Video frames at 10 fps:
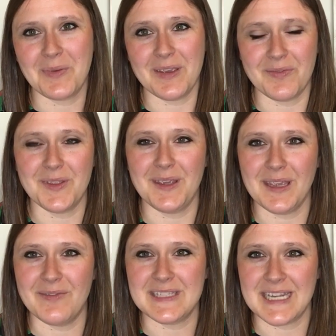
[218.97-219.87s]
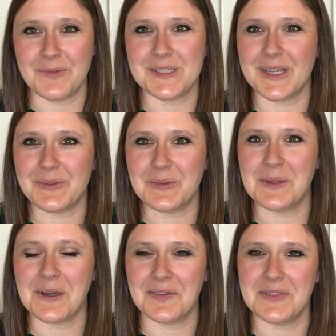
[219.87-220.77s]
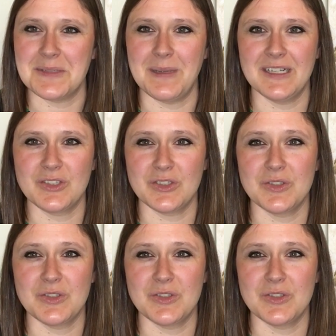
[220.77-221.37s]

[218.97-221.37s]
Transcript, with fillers: if the if it's not resolved with the office manager.